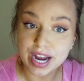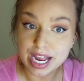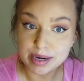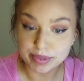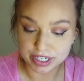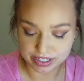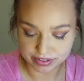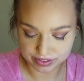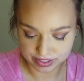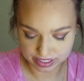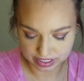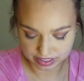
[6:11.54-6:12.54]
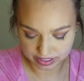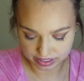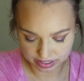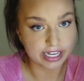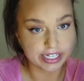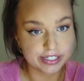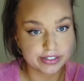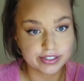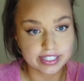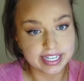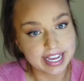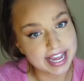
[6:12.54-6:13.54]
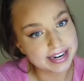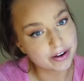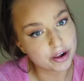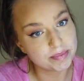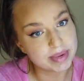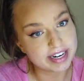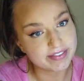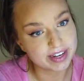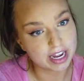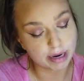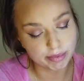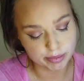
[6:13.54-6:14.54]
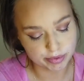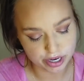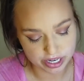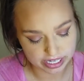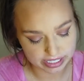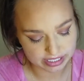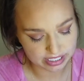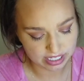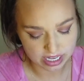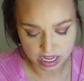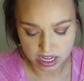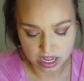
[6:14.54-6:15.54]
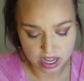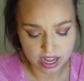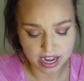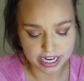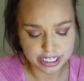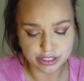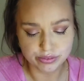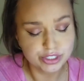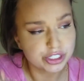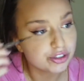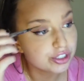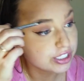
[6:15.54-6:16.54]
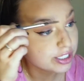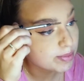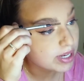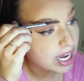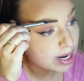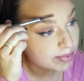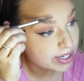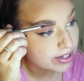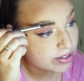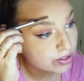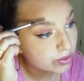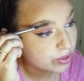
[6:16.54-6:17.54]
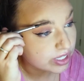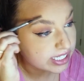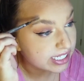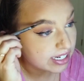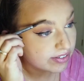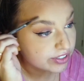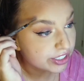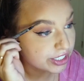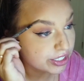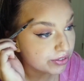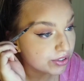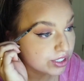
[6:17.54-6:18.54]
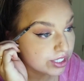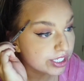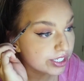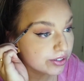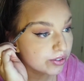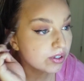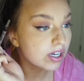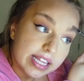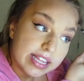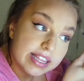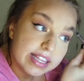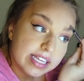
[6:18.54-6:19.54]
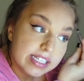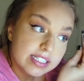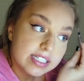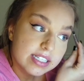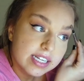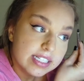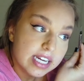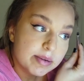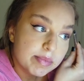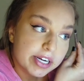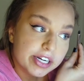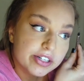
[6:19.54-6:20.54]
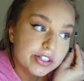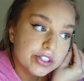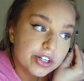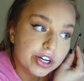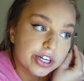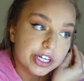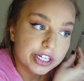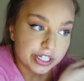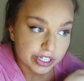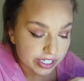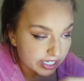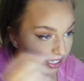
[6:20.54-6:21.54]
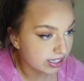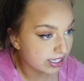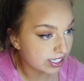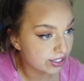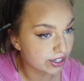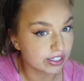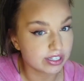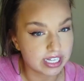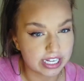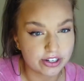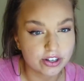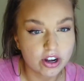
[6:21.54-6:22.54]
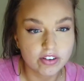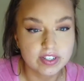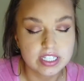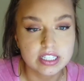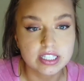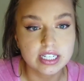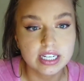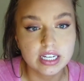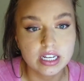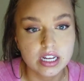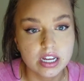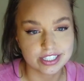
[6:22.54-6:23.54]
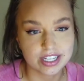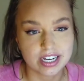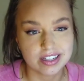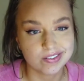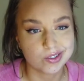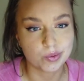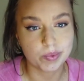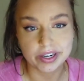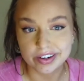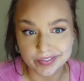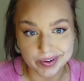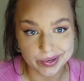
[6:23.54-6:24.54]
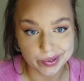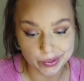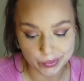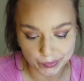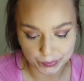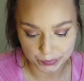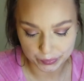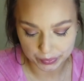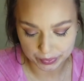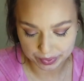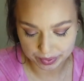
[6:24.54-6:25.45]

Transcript: eyebrows, I use, again, all Benefit eyebrow products. I don't usually do my eyebrows, or I didn't ever used to. I think since I dyed my hair darker, these are lighter obviously. It just kind of looks weird if I don't.